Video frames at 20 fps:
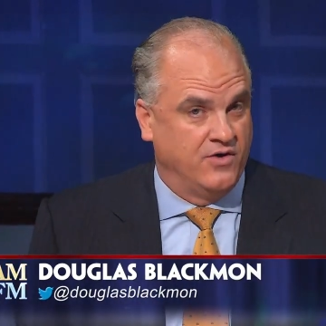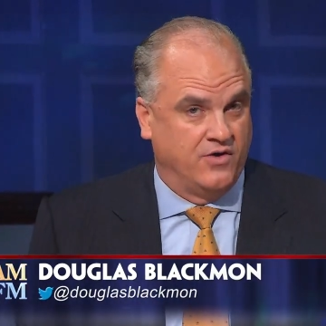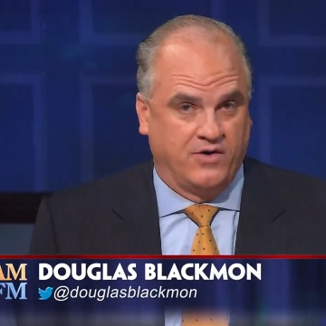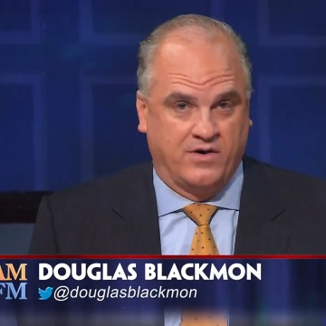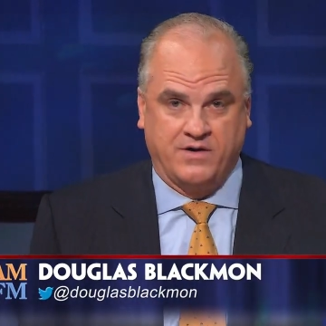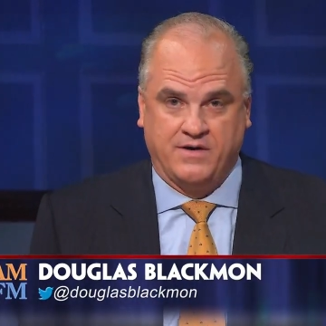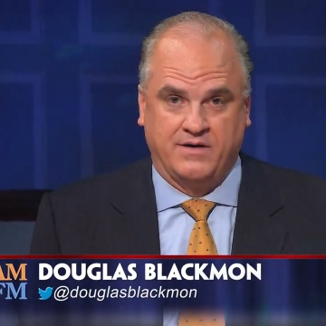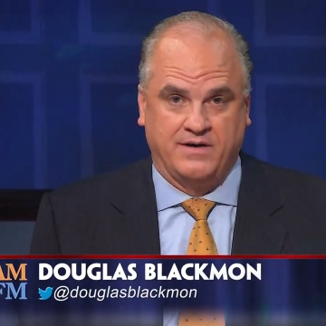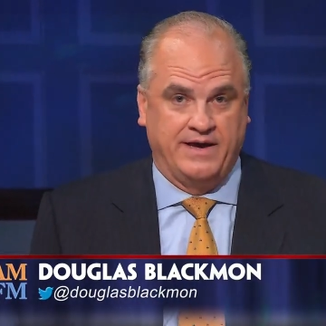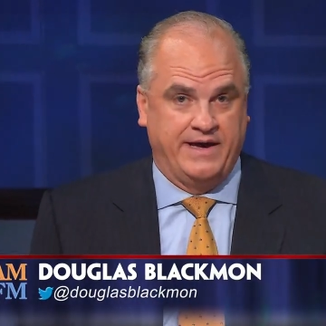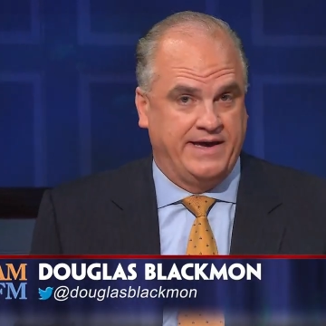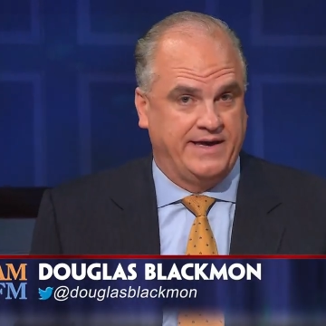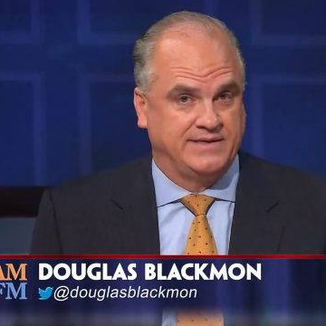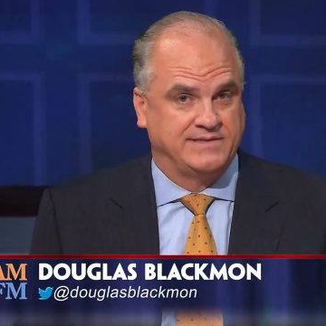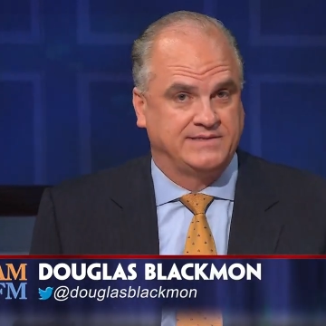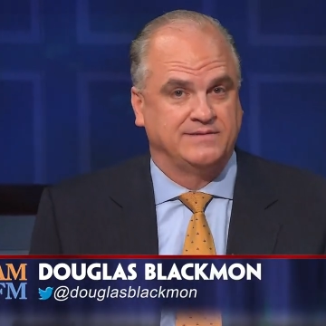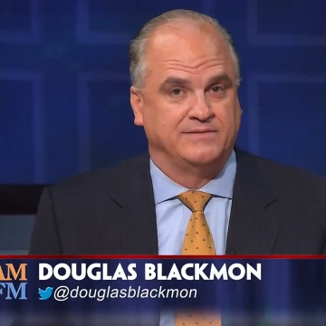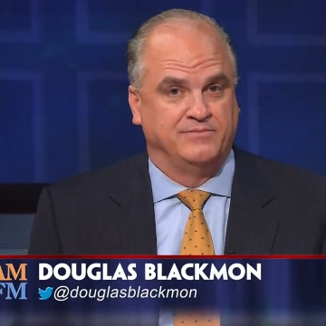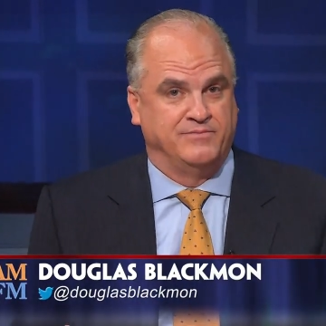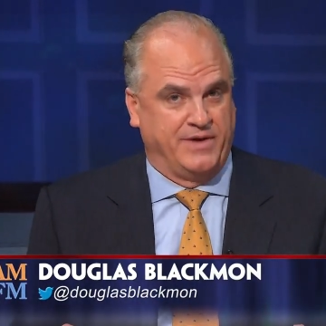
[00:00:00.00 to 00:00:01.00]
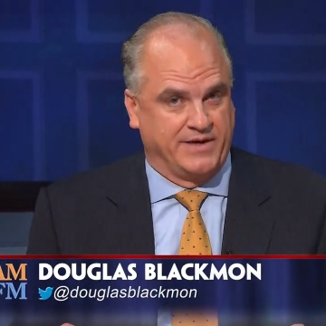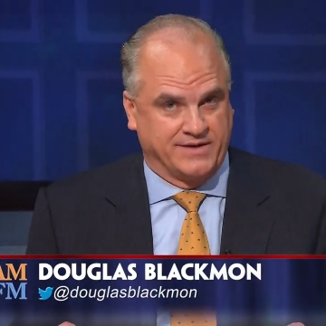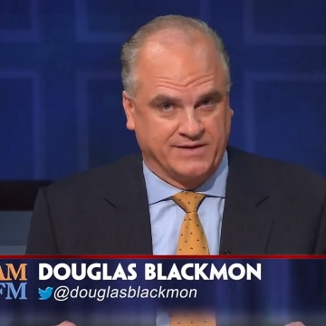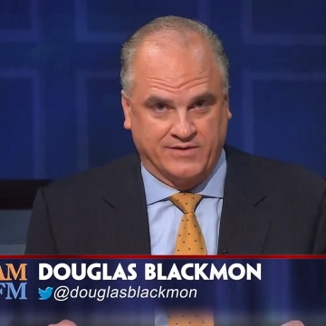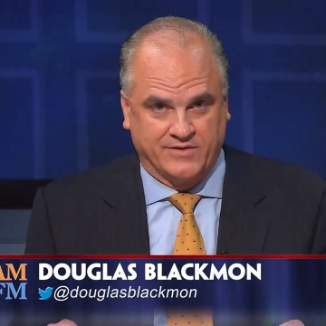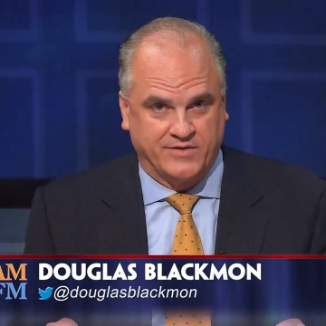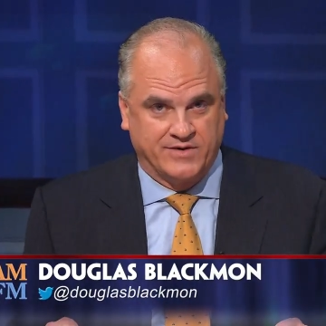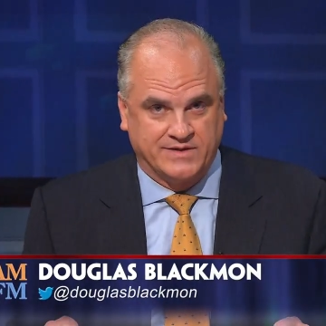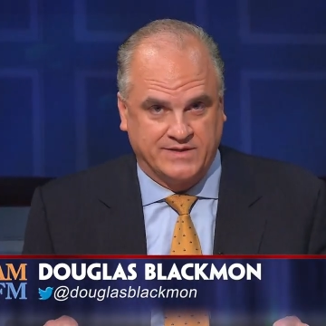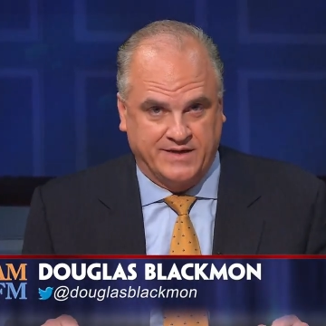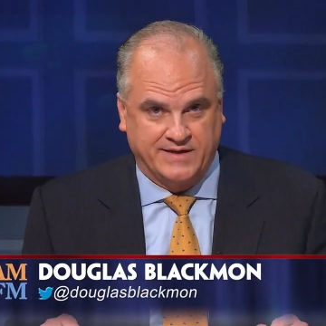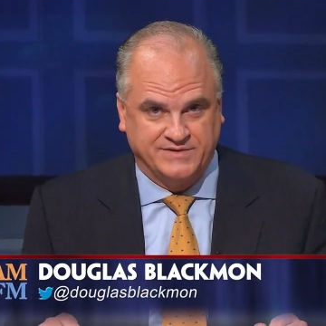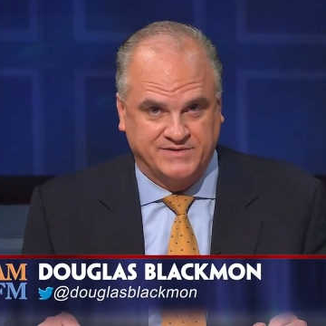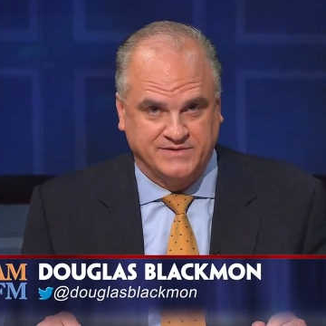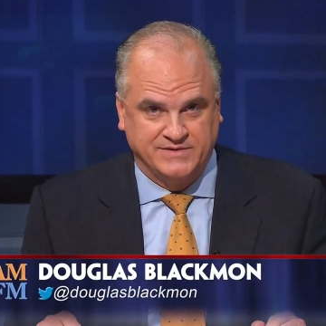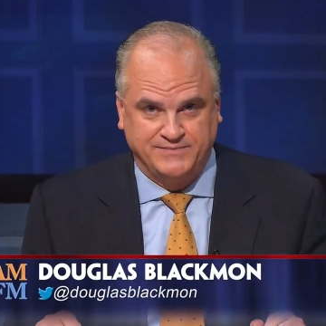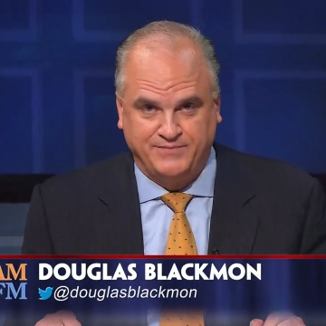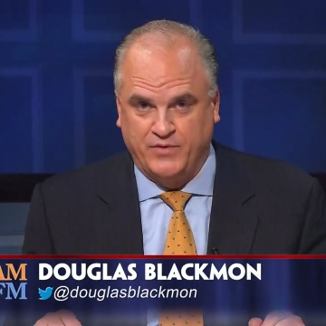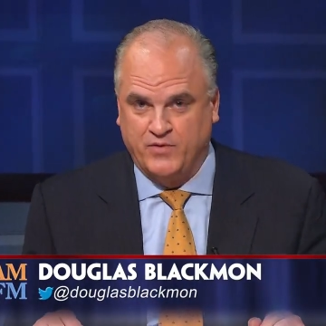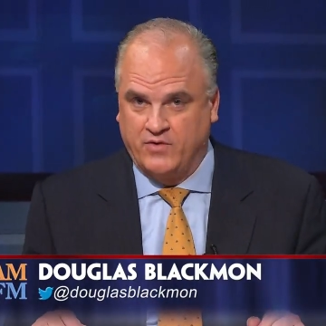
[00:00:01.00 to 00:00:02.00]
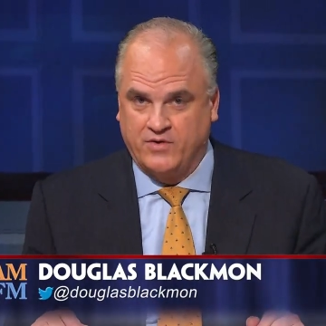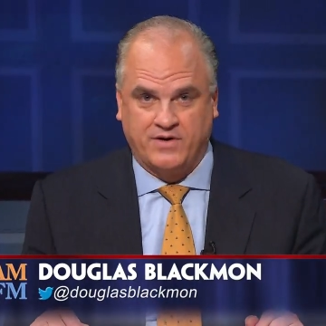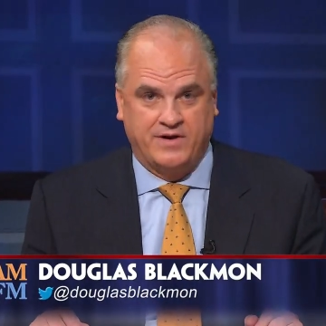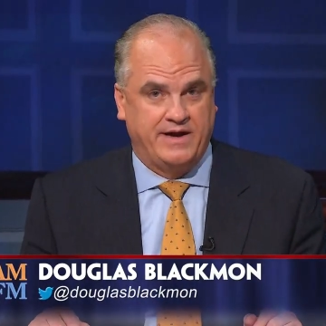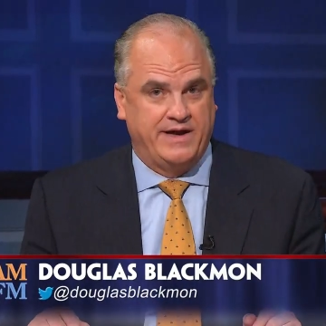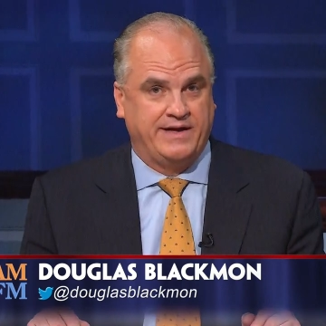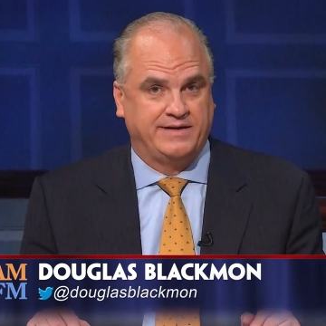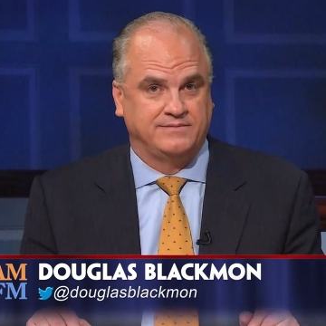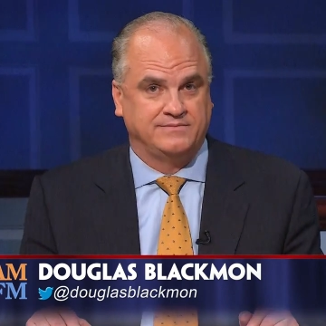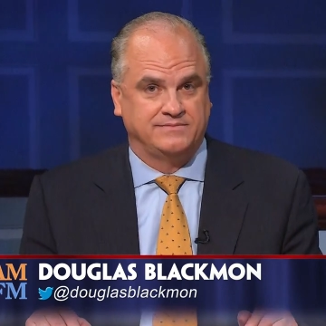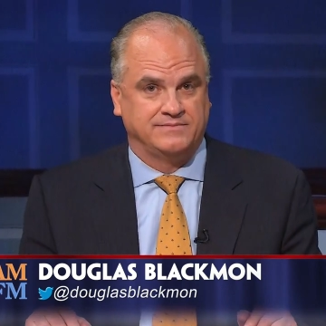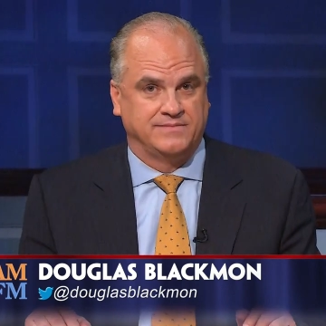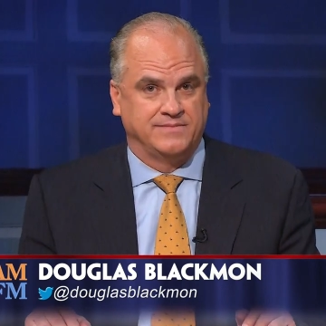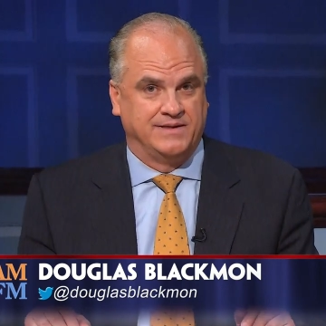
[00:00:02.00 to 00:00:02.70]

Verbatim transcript: or at Michael Eric Dyson or at